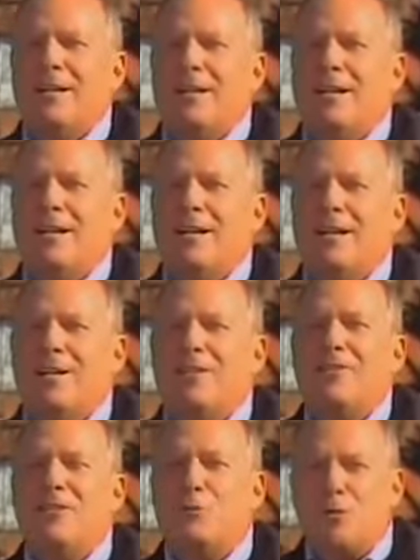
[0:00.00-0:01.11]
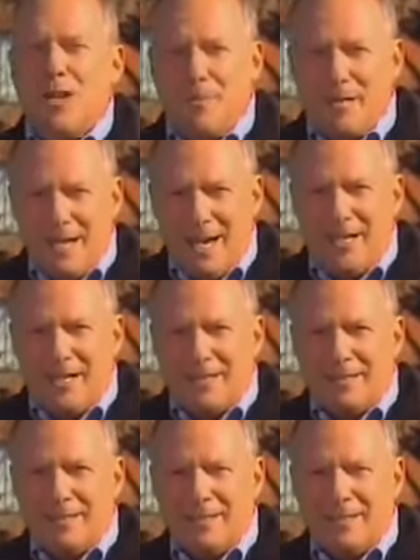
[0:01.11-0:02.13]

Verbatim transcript: uh, this will come in handy.